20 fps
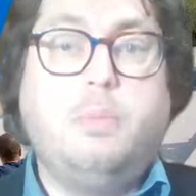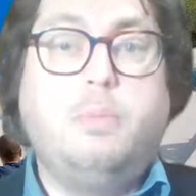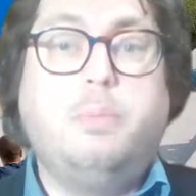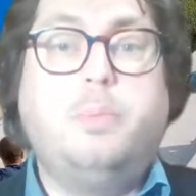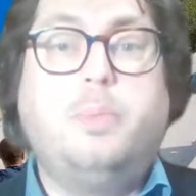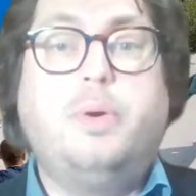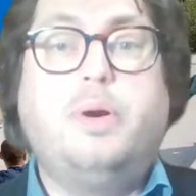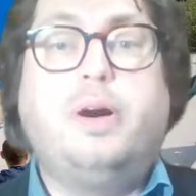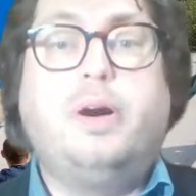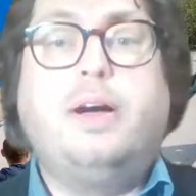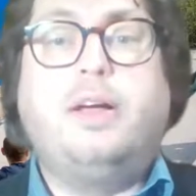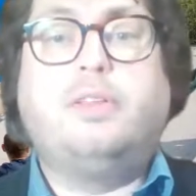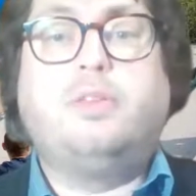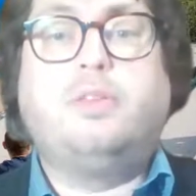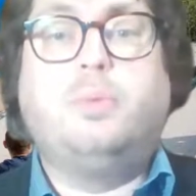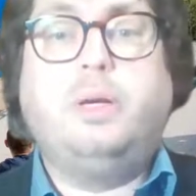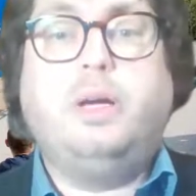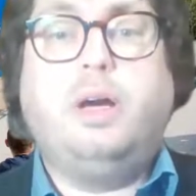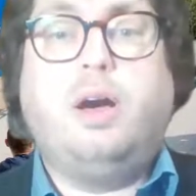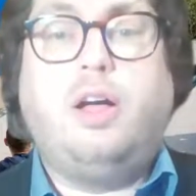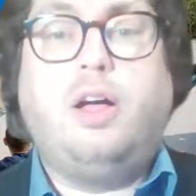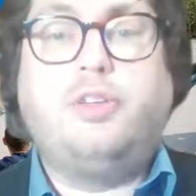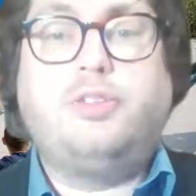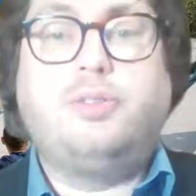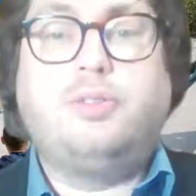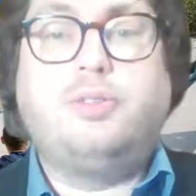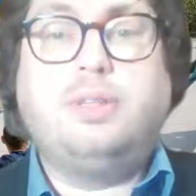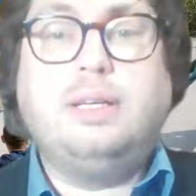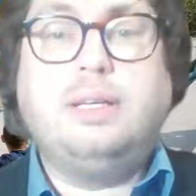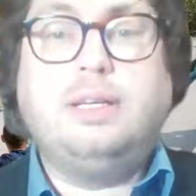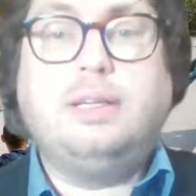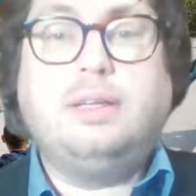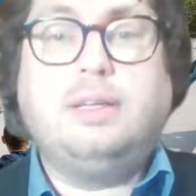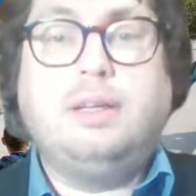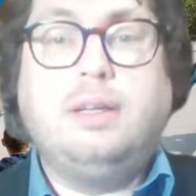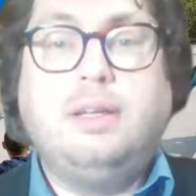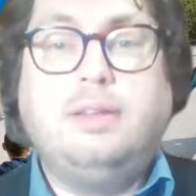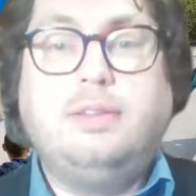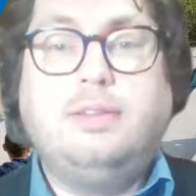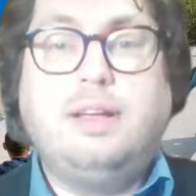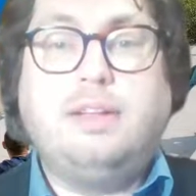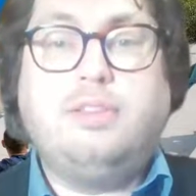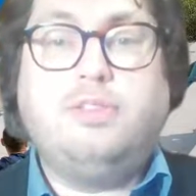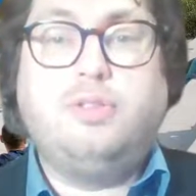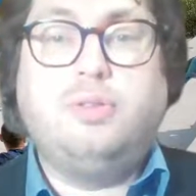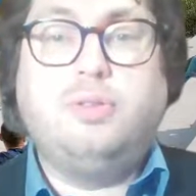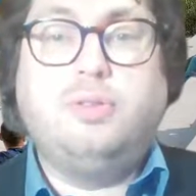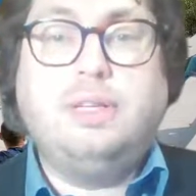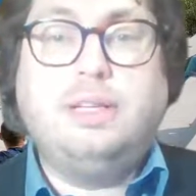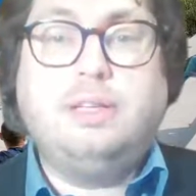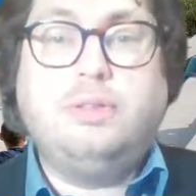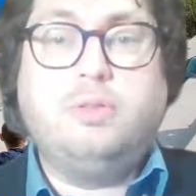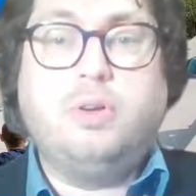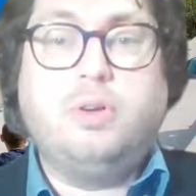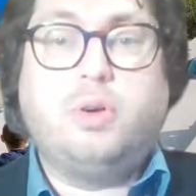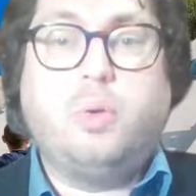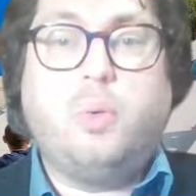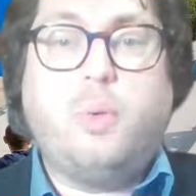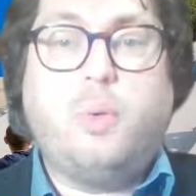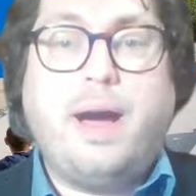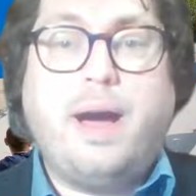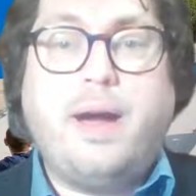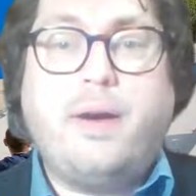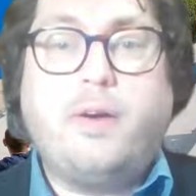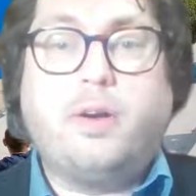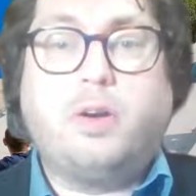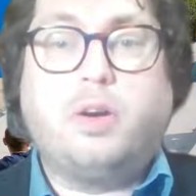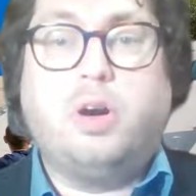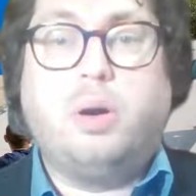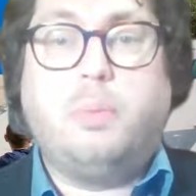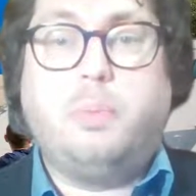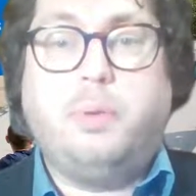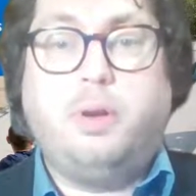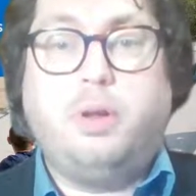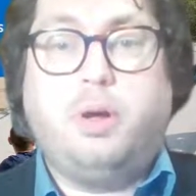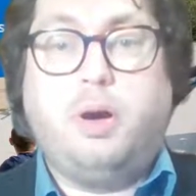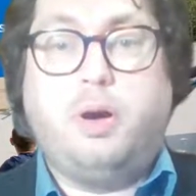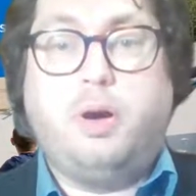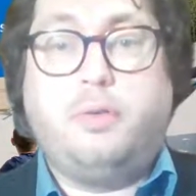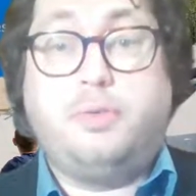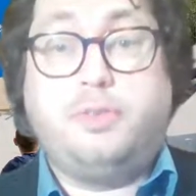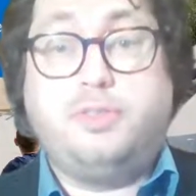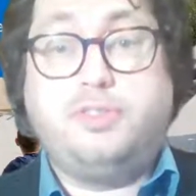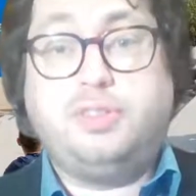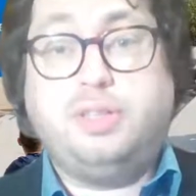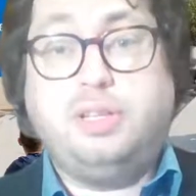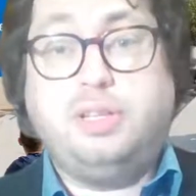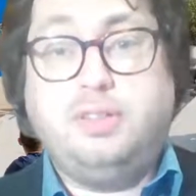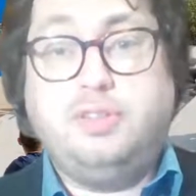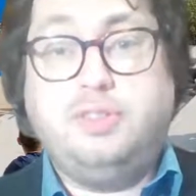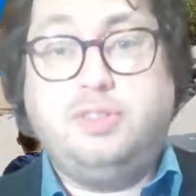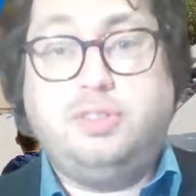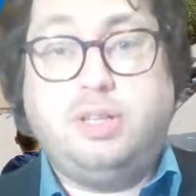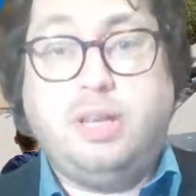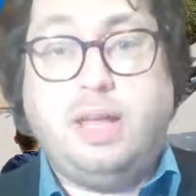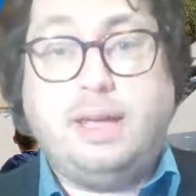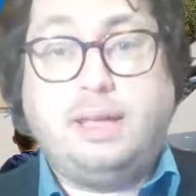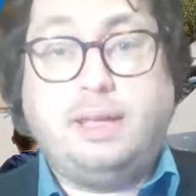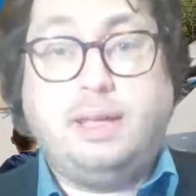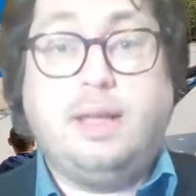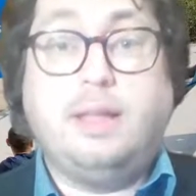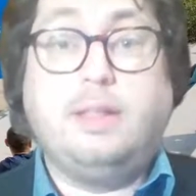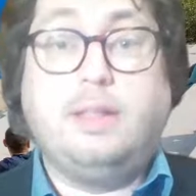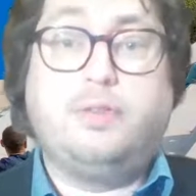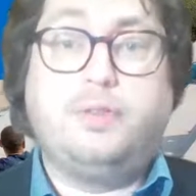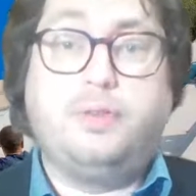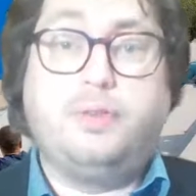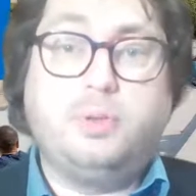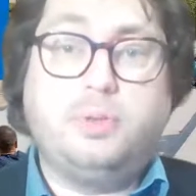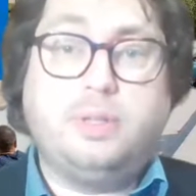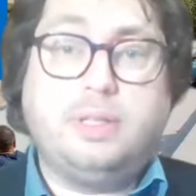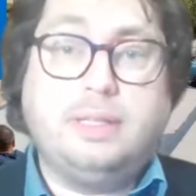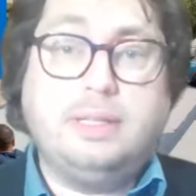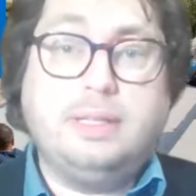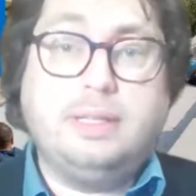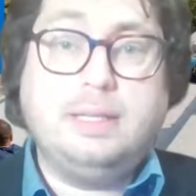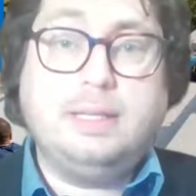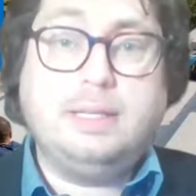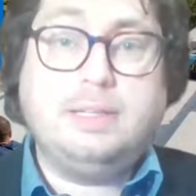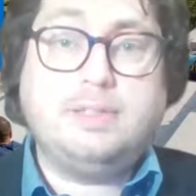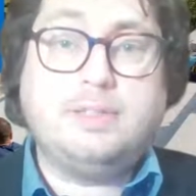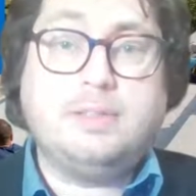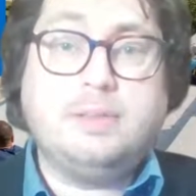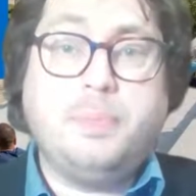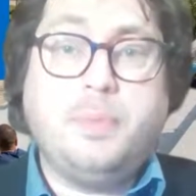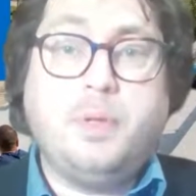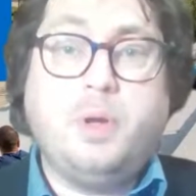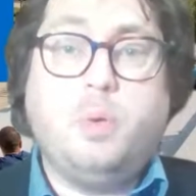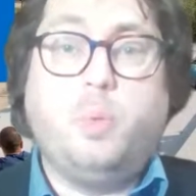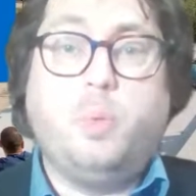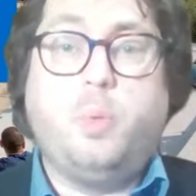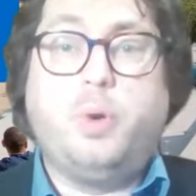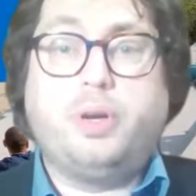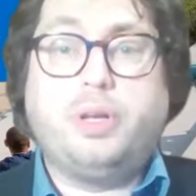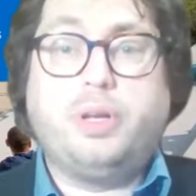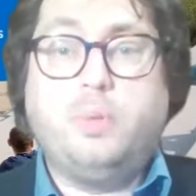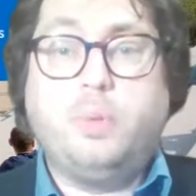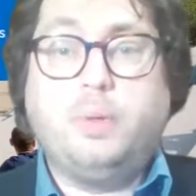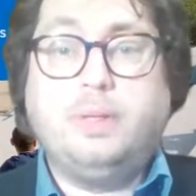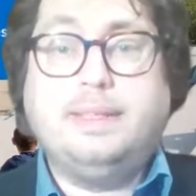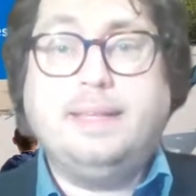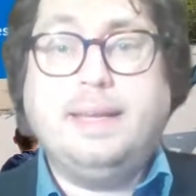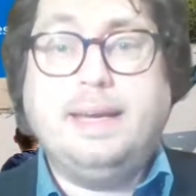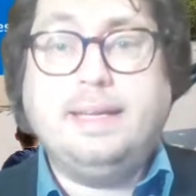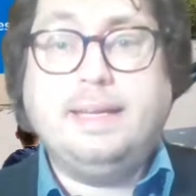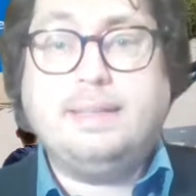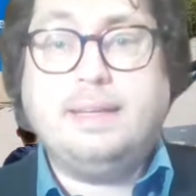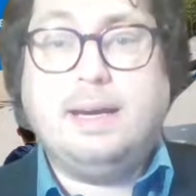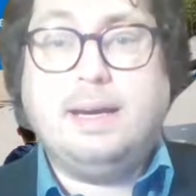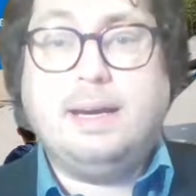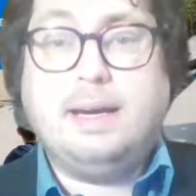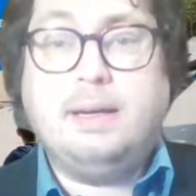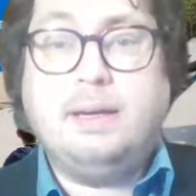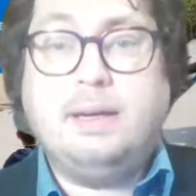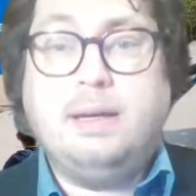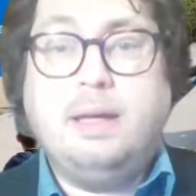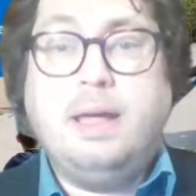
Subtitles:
but we also think that you need to acquire a couple of skills like interview techniques, working with data,